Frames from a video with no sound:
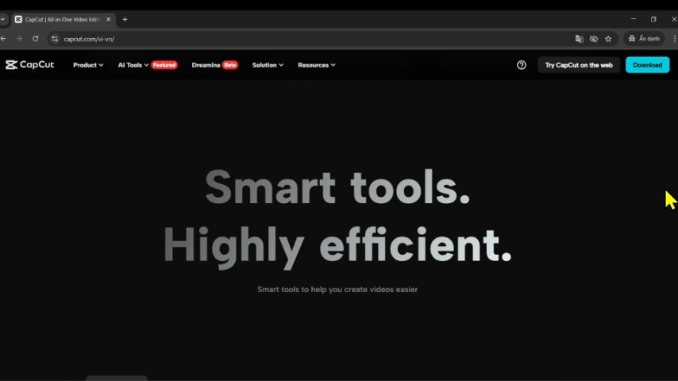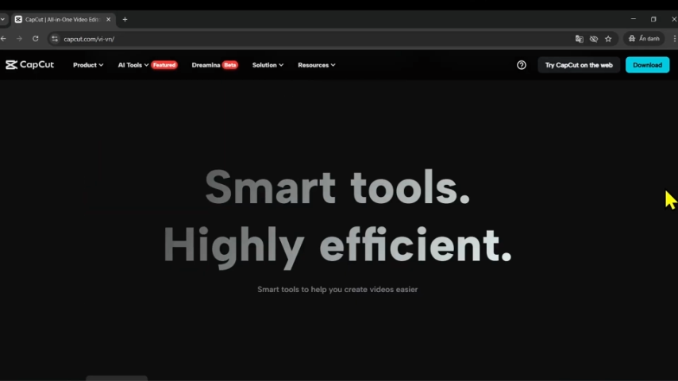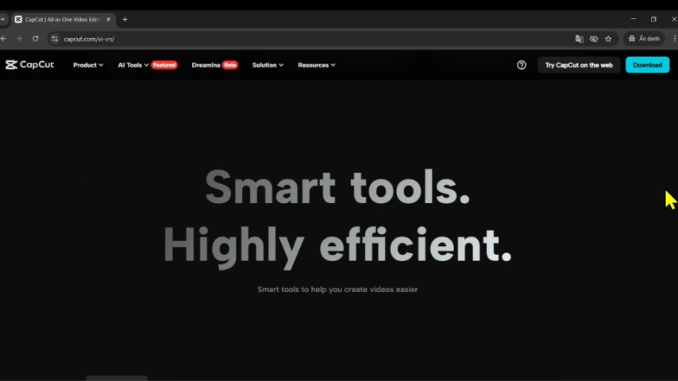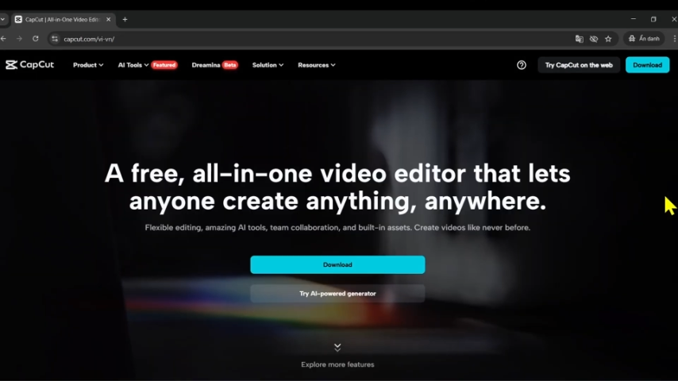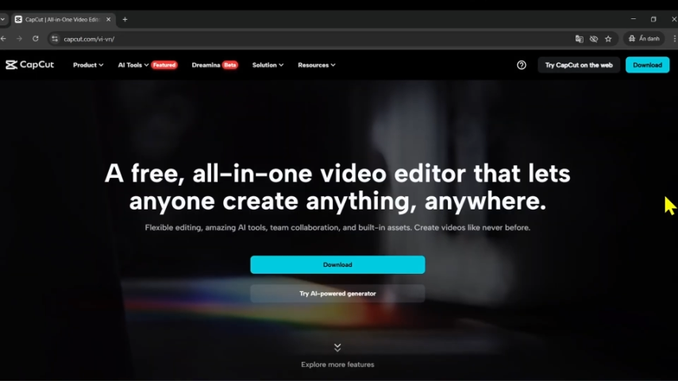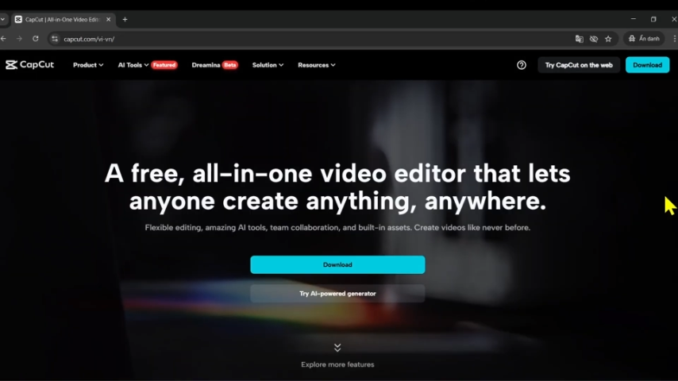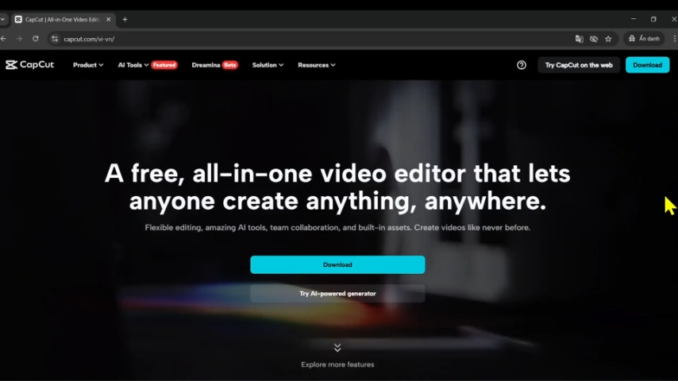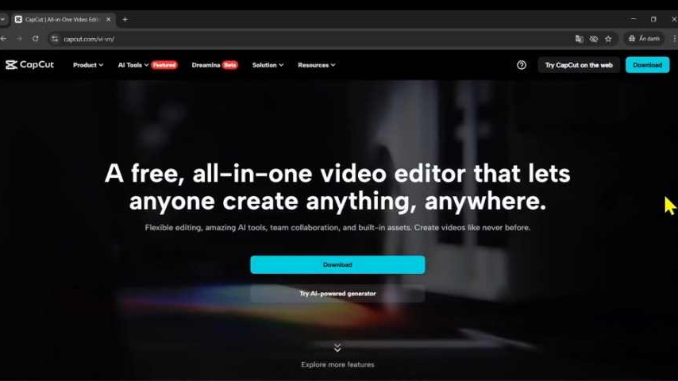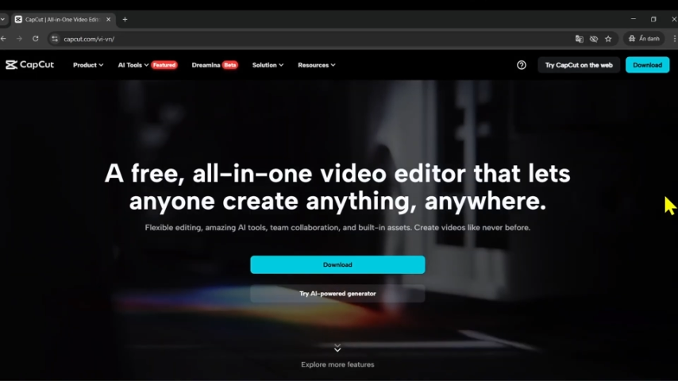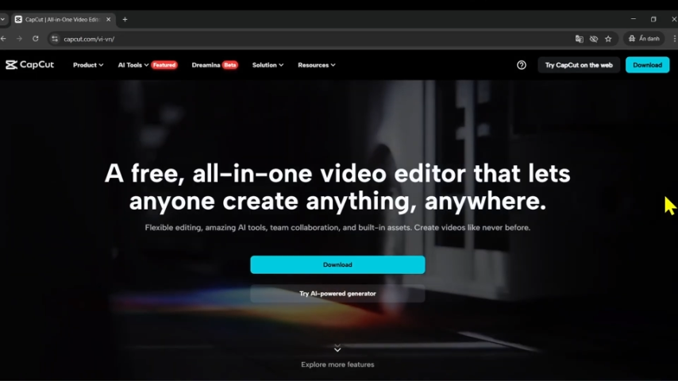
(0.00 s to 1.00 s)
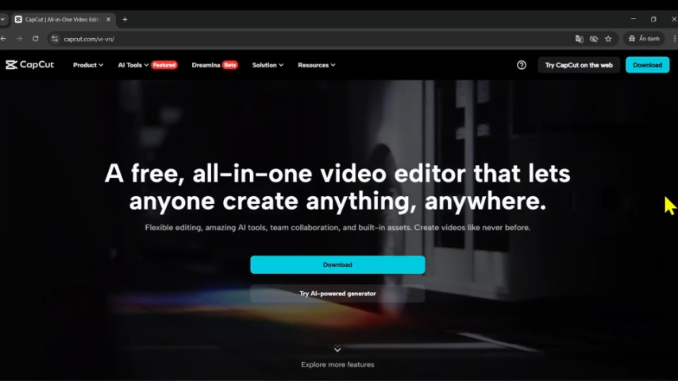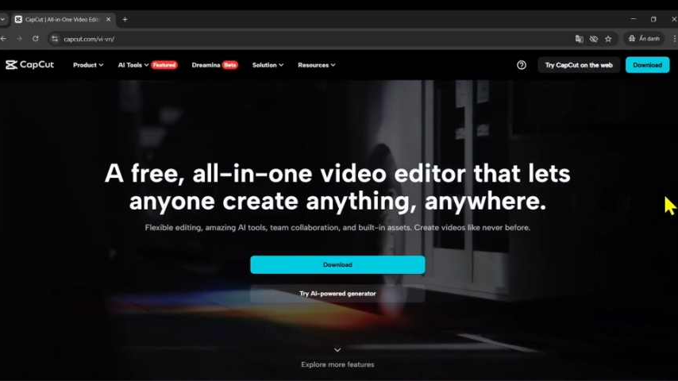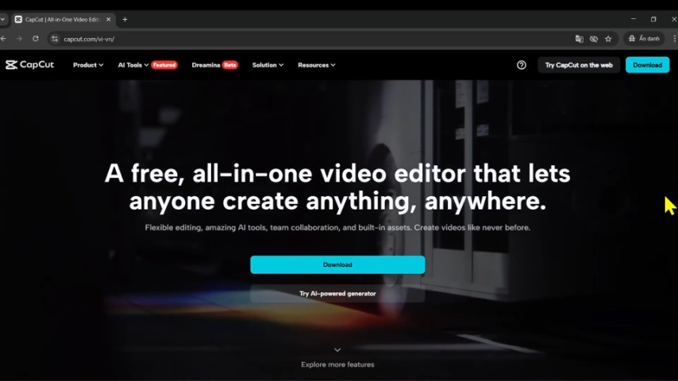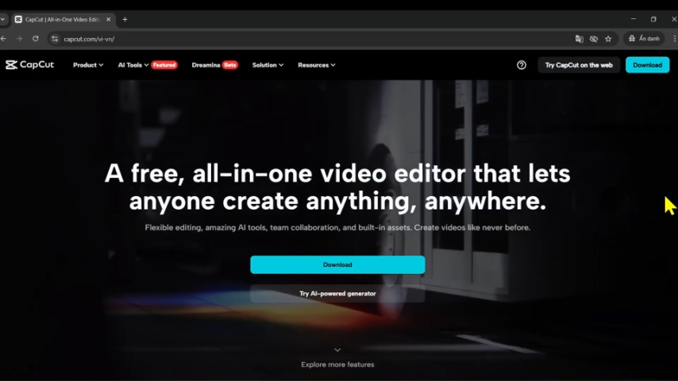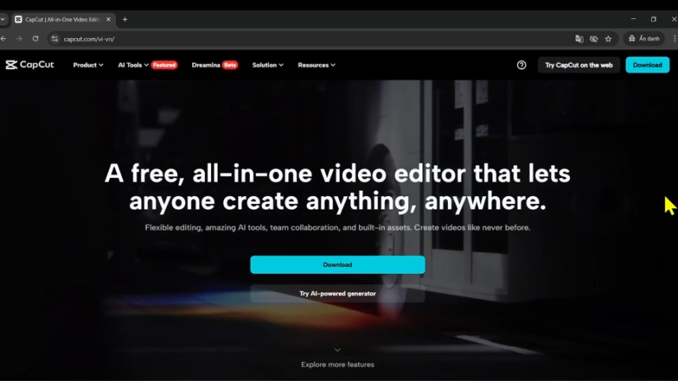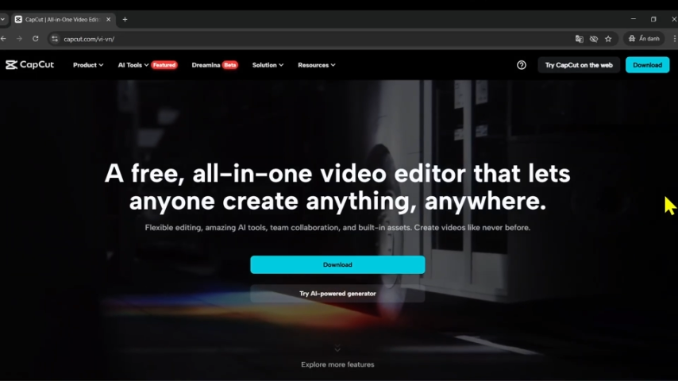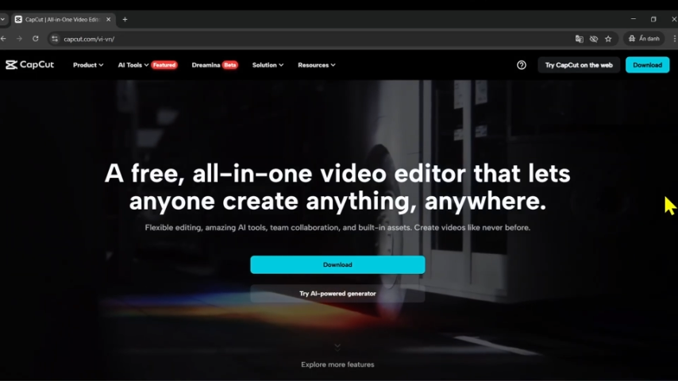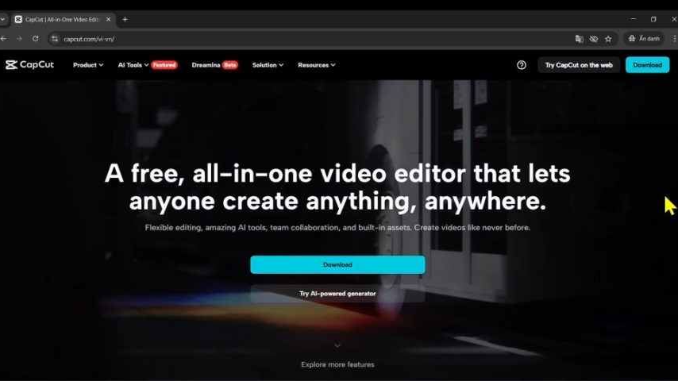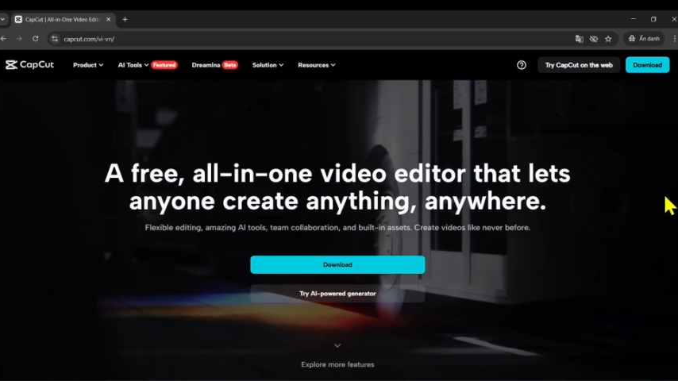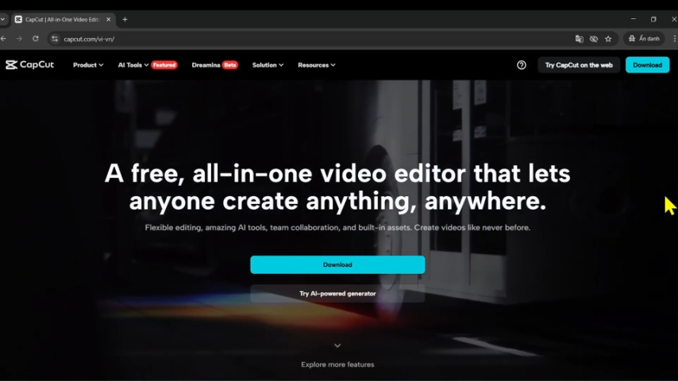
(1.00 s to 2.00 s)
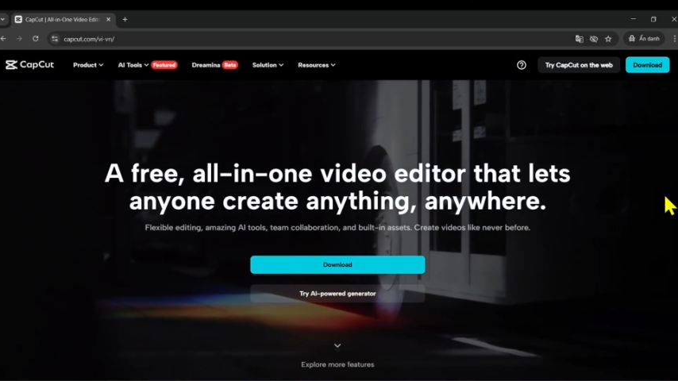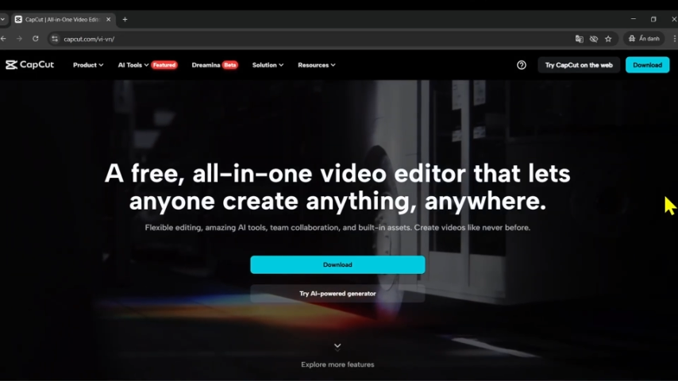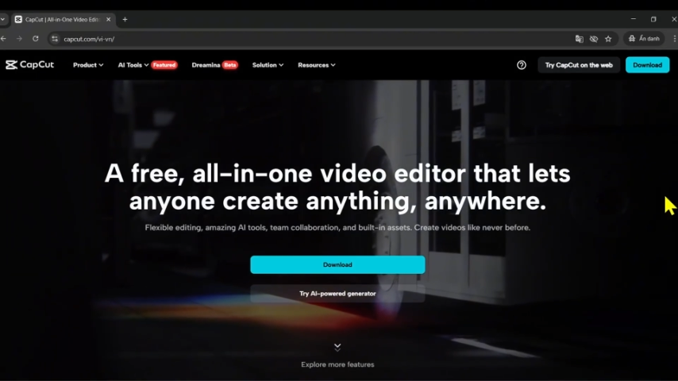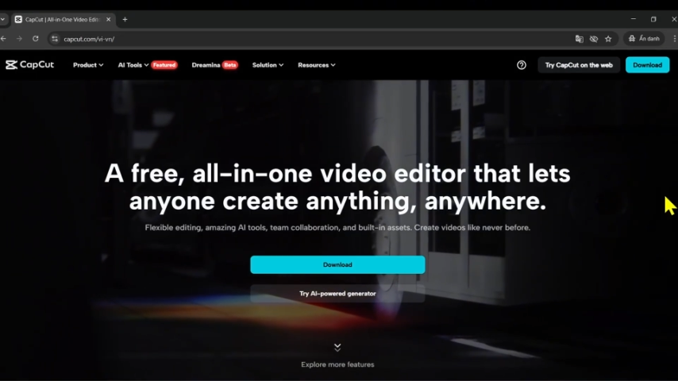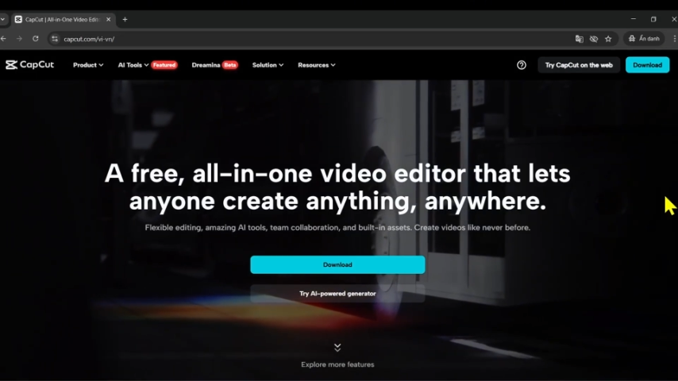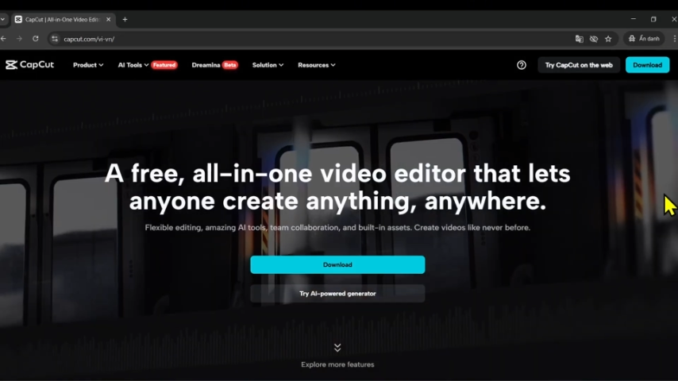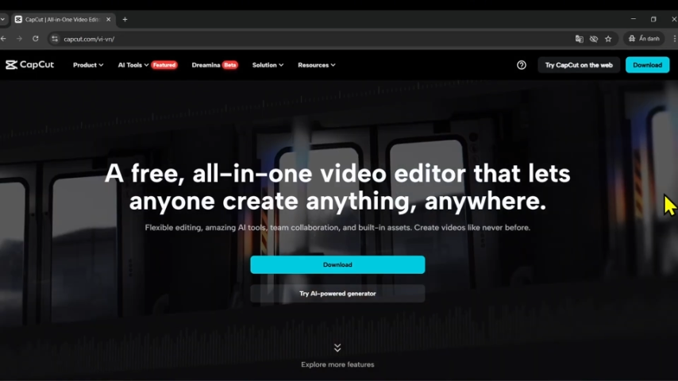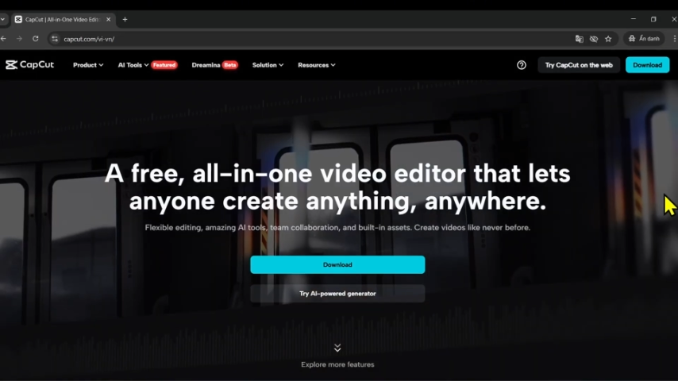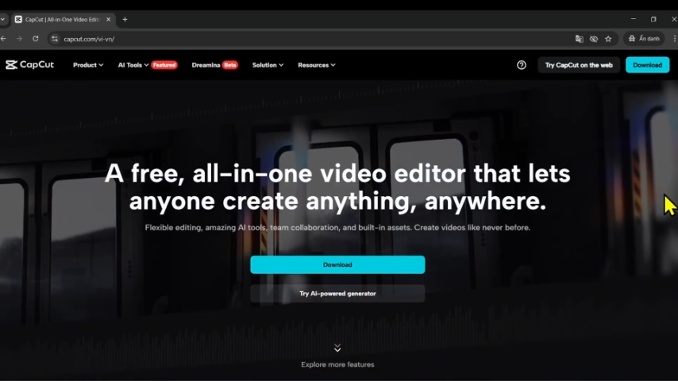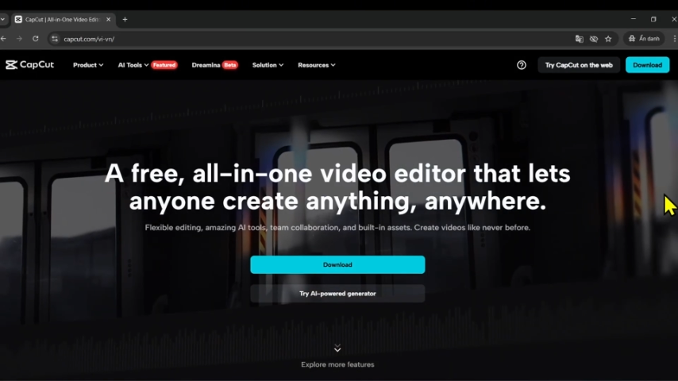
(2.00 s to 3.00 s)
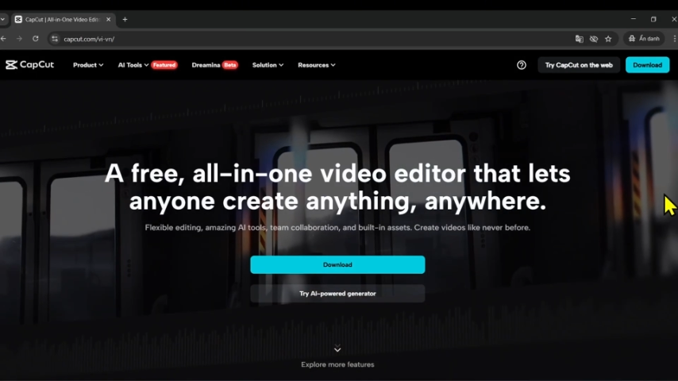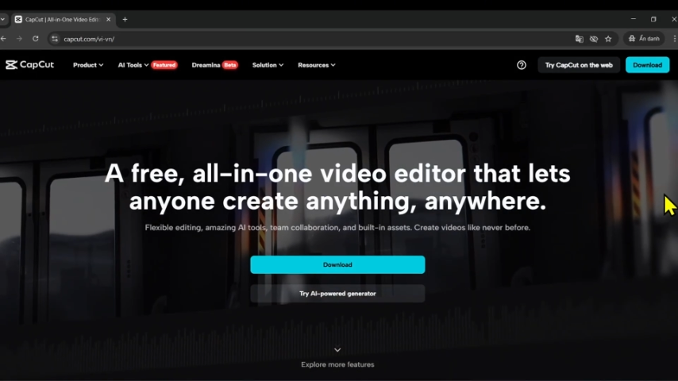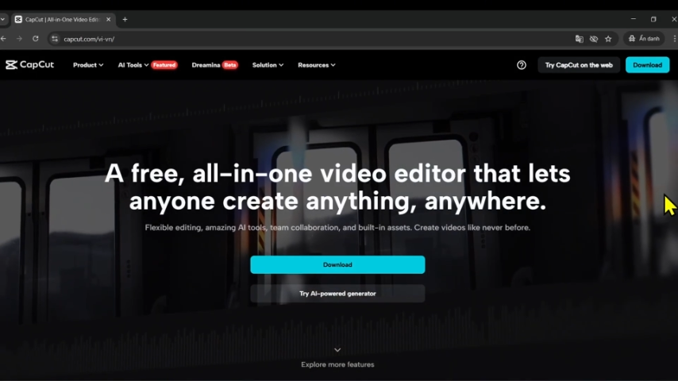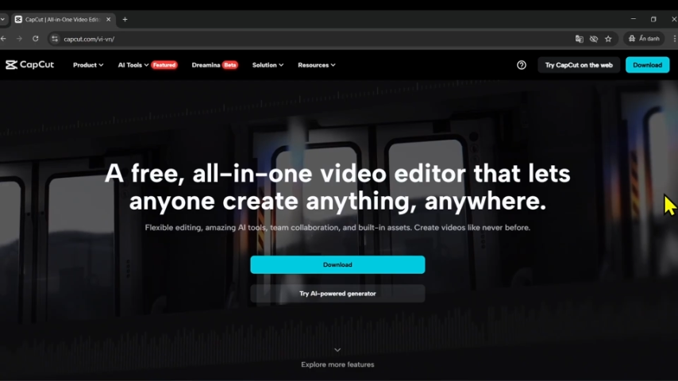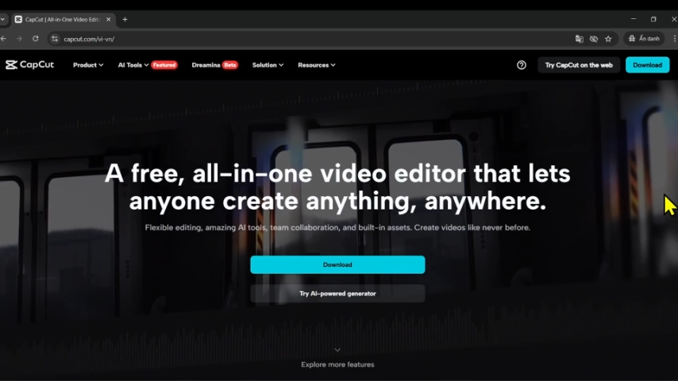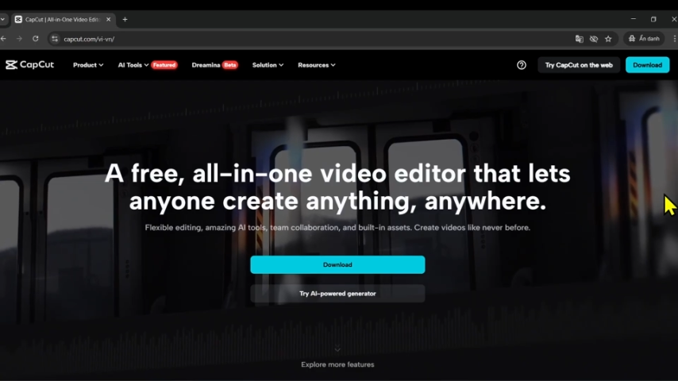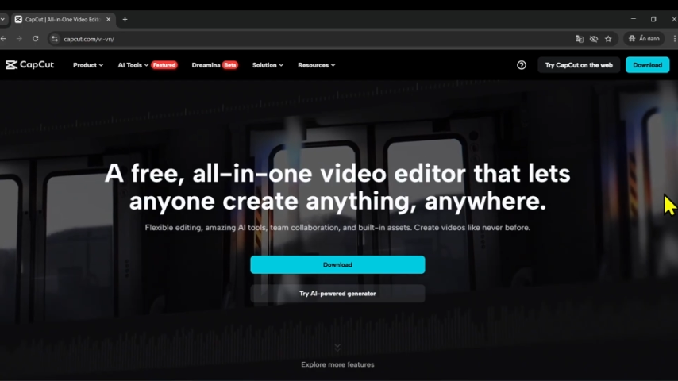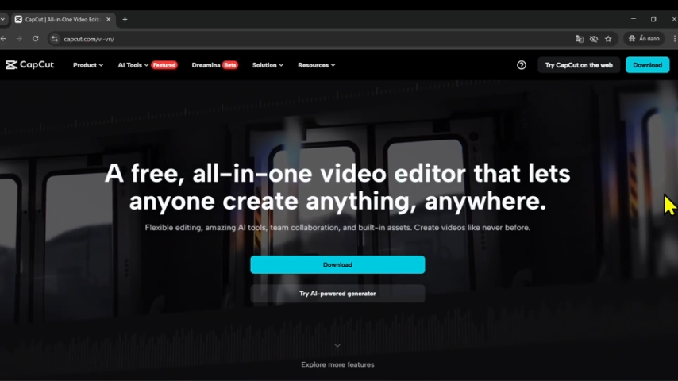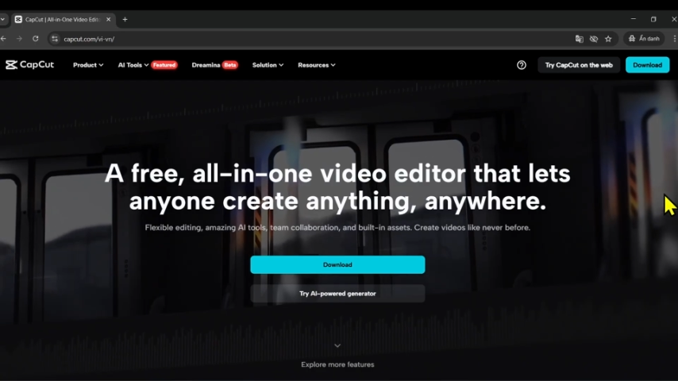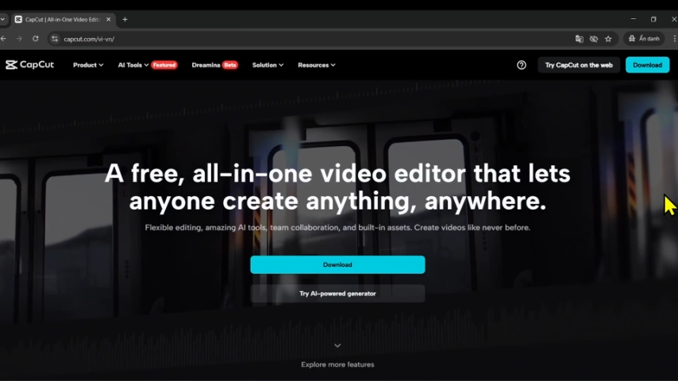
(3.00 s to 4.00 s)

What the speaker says: [unreadable: no face in view]